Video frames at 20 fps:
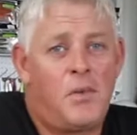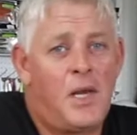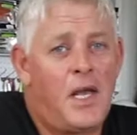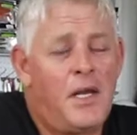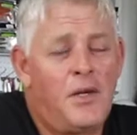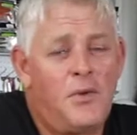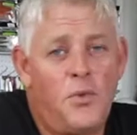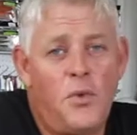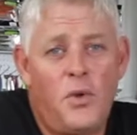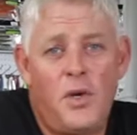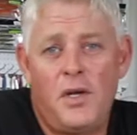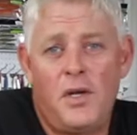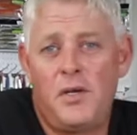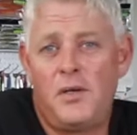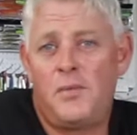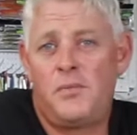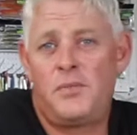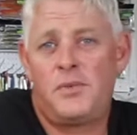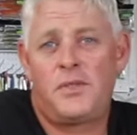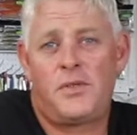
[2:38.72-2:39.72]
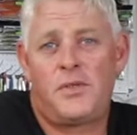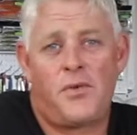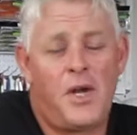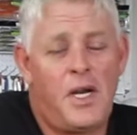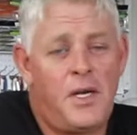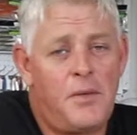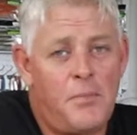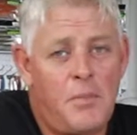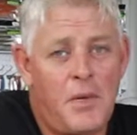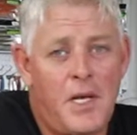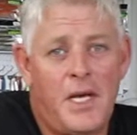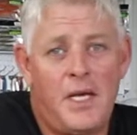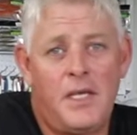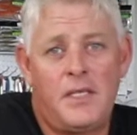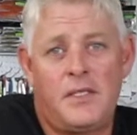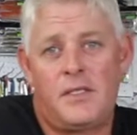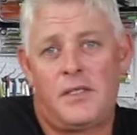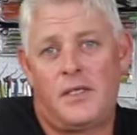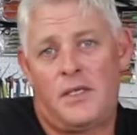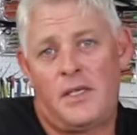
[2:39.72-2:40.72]
blood worms, red
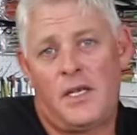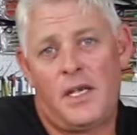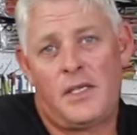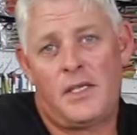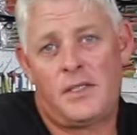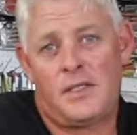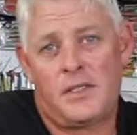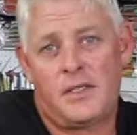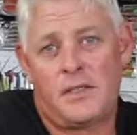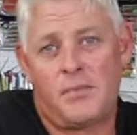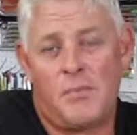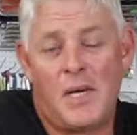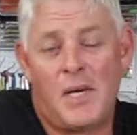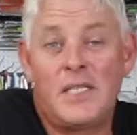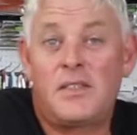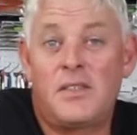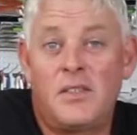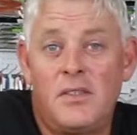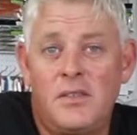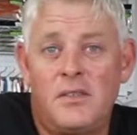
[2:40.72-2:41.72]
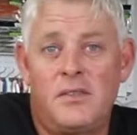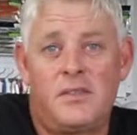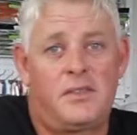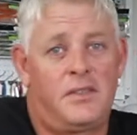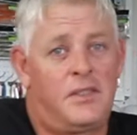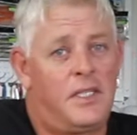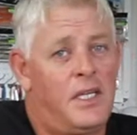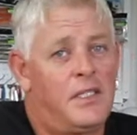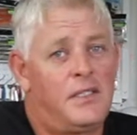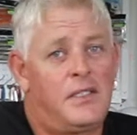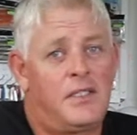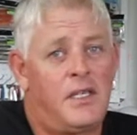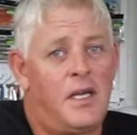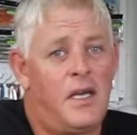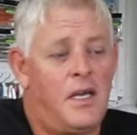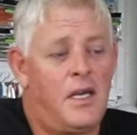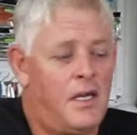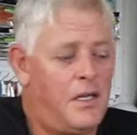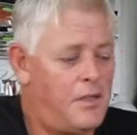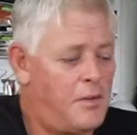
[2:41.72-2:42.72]
bait, that's mussels, that's
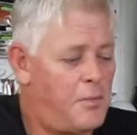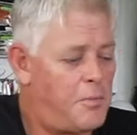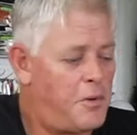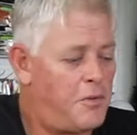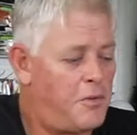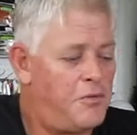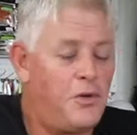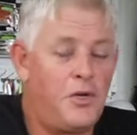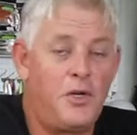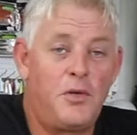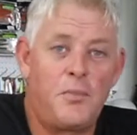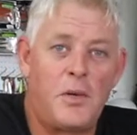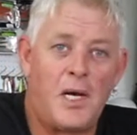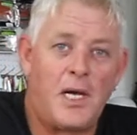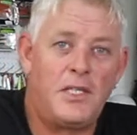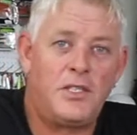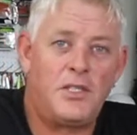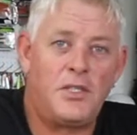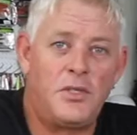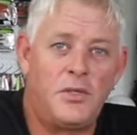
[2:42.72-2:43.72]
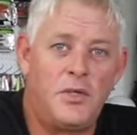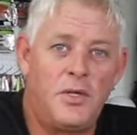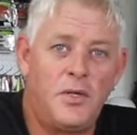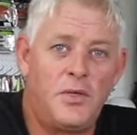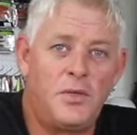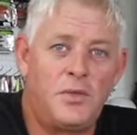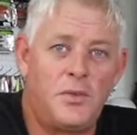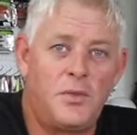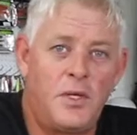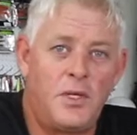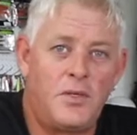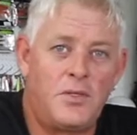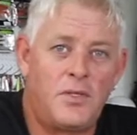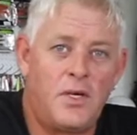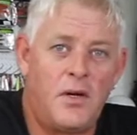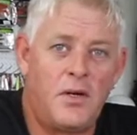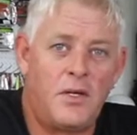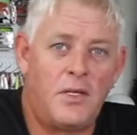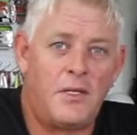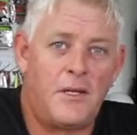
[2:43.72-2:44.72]
the preferred baits you'll use when you
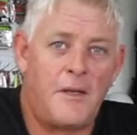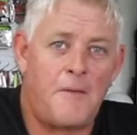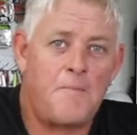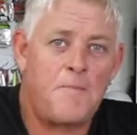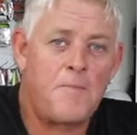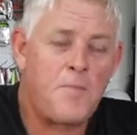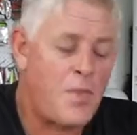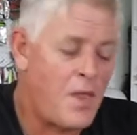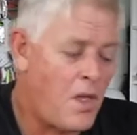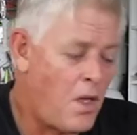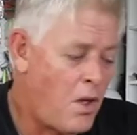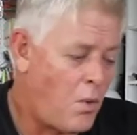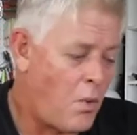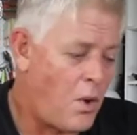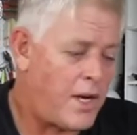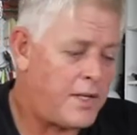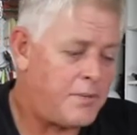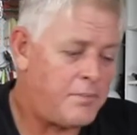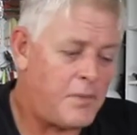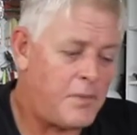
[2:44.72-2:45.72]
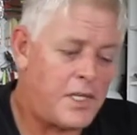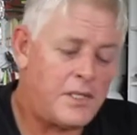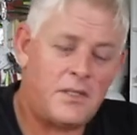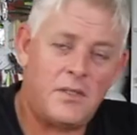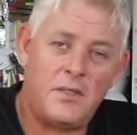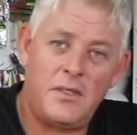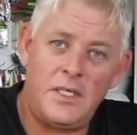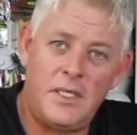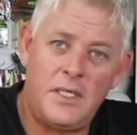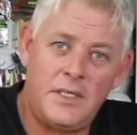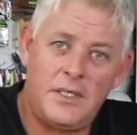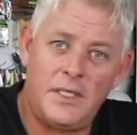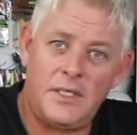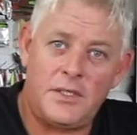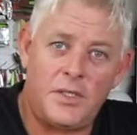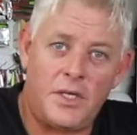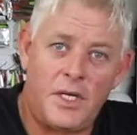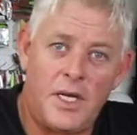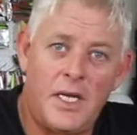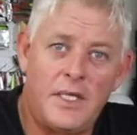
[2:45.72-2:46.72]
target them. White mussel, easier
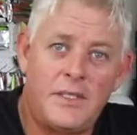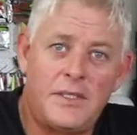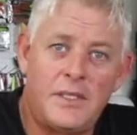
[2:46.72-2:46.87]
to get